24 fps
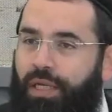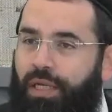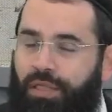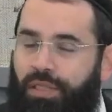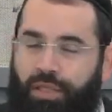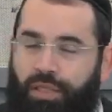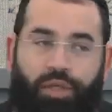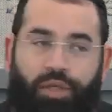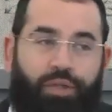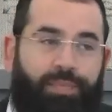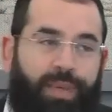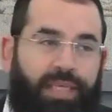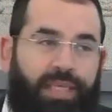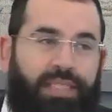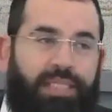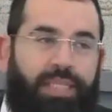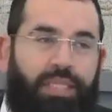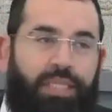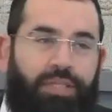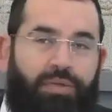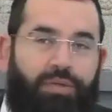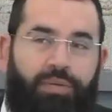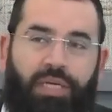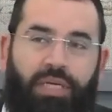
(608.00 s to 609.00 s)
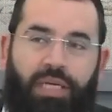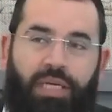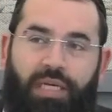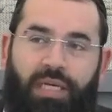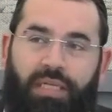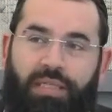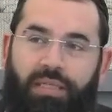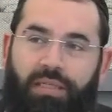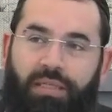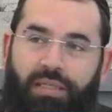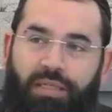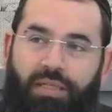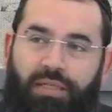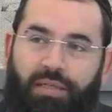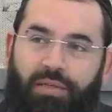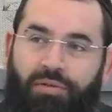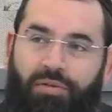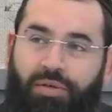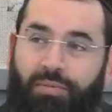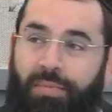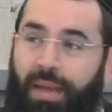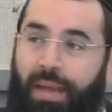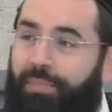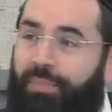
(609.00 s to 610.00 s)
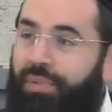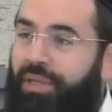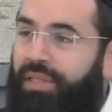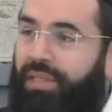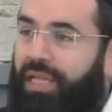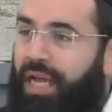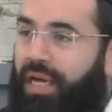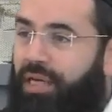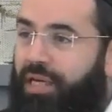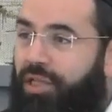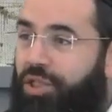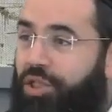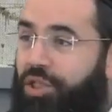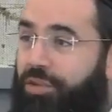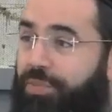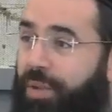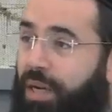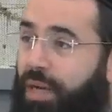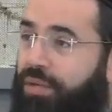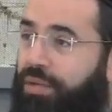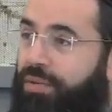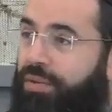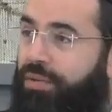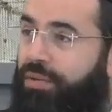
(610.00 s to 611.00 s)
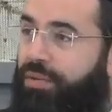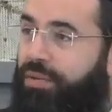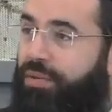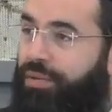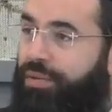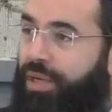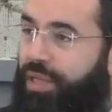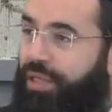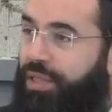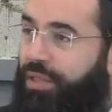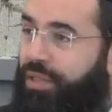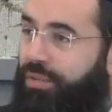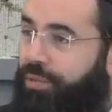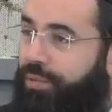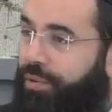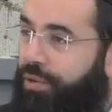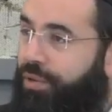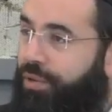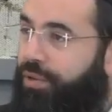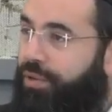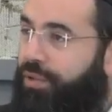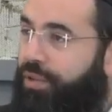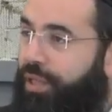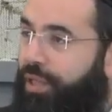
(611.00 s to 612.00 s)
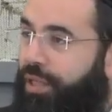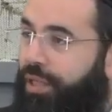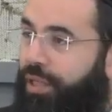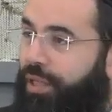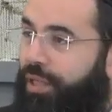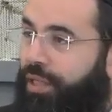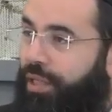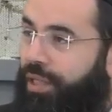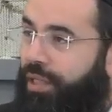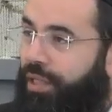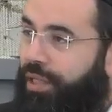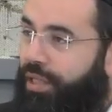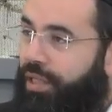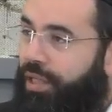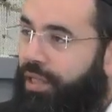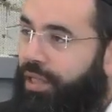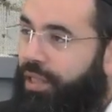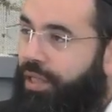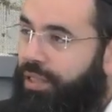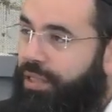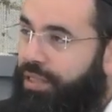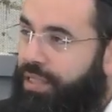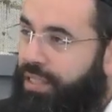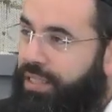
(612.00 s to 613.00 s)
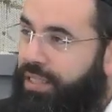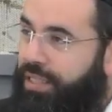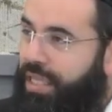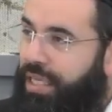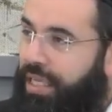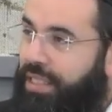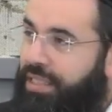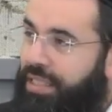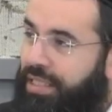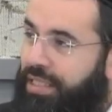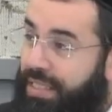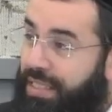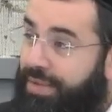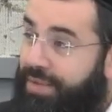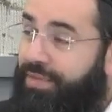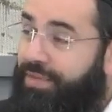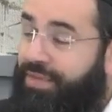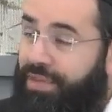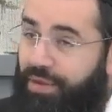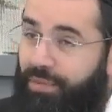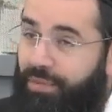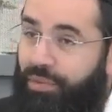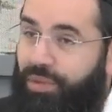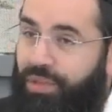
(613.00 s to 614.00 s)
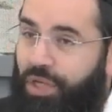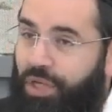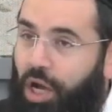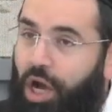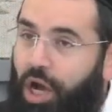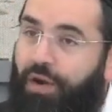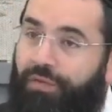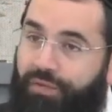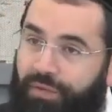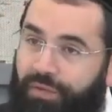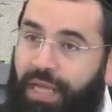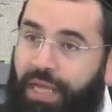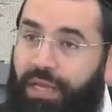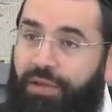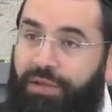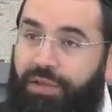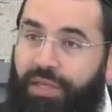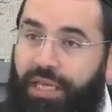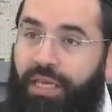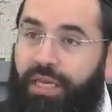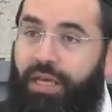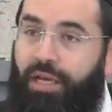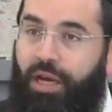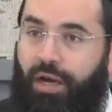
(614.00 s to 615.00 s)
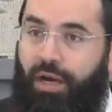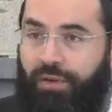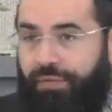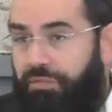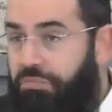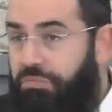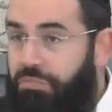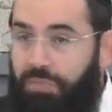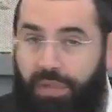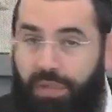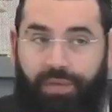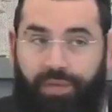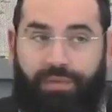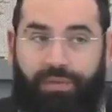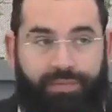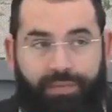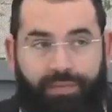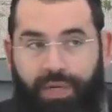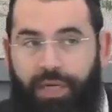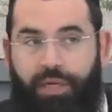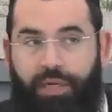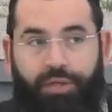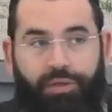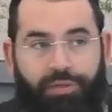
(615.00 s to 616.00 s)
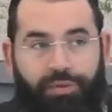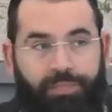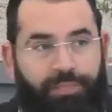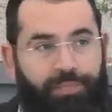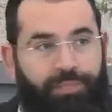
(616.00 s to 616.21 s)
you're basically doing it, remembering that HaKadosh Baruch Hu created the world in 6 days, and seventh day was off. Now you're taking off. Well, very good.